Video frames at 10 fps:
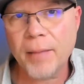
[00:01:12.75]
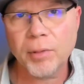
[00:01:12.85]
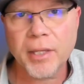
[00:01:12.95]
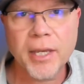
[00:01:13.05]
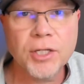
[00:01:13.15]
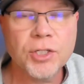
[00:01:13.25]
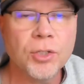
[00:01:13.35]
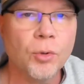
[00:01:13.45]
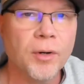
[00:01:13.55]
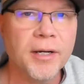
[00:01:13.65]

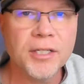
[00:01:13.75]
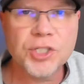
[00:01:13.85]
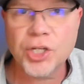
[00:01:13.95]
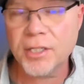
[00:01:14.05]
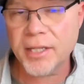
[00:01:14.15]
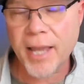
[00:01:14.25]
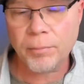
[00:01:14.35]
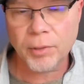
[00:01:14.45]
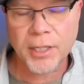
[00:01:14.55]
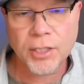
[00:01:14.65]
application or an agentic
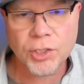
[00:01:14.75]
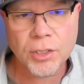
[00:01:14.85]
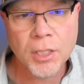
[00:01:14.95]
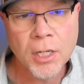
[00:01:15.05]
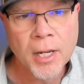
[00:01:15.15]
application